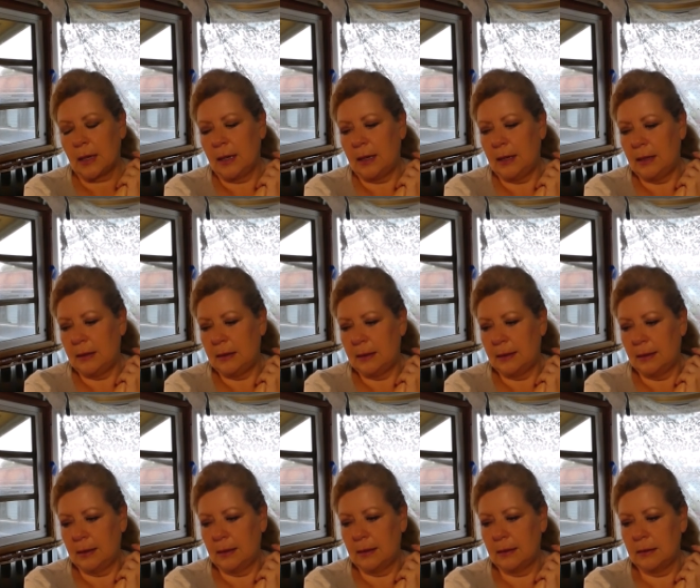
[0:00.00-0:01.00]
And
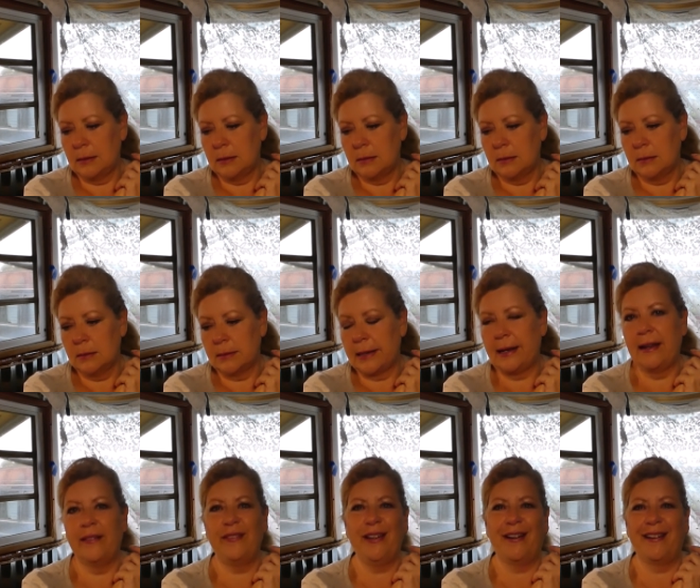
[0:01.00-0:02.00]
I
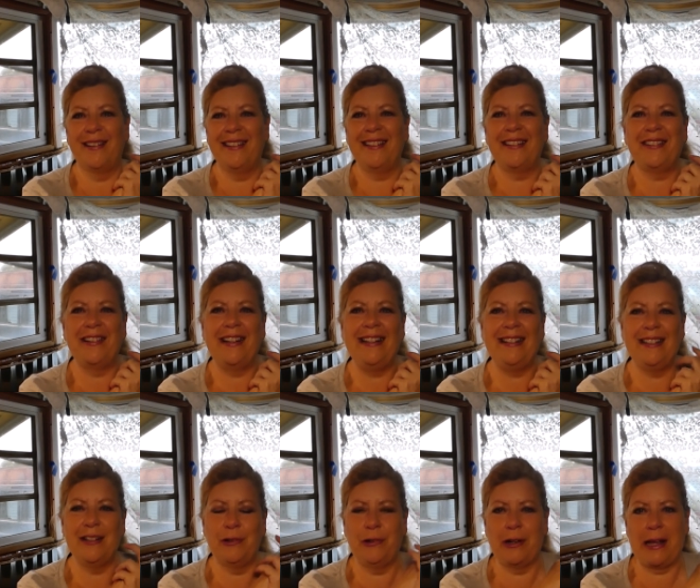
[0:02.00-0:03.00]
love y'all. You're great.
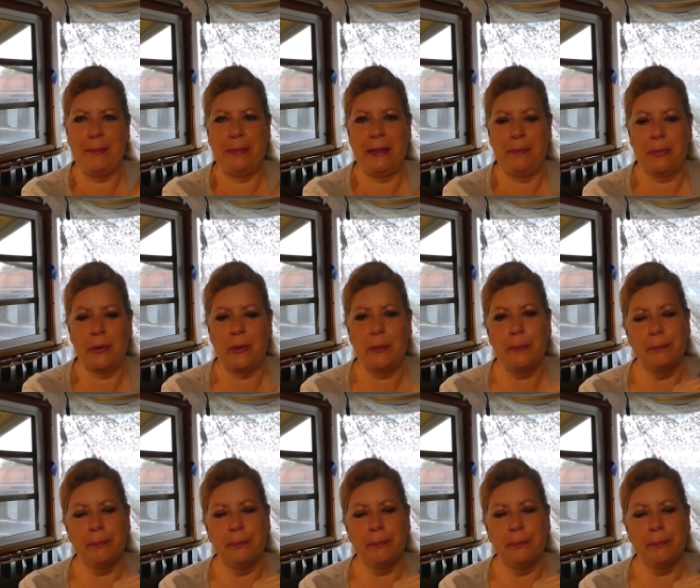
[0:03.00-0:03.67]
You're great people.